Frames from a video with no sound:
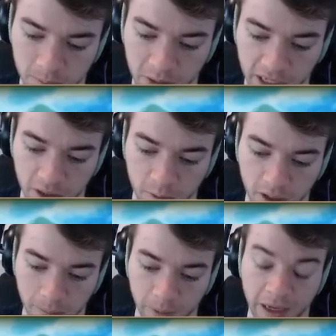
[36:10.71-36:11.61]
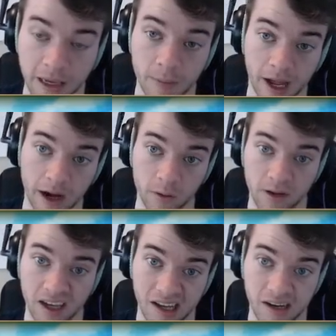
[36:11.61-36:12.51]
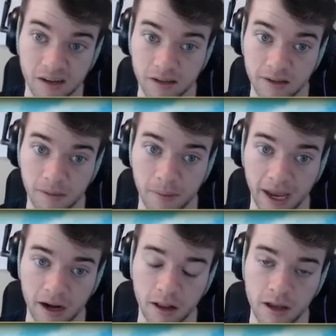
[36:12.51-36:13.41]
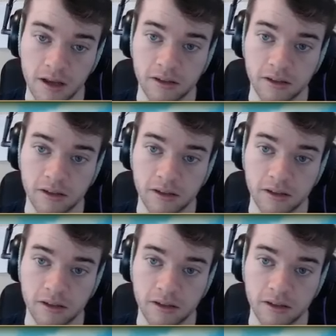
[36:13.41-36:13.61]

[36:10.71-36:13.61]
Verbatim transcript: but I don't want to bring him out yet to battle,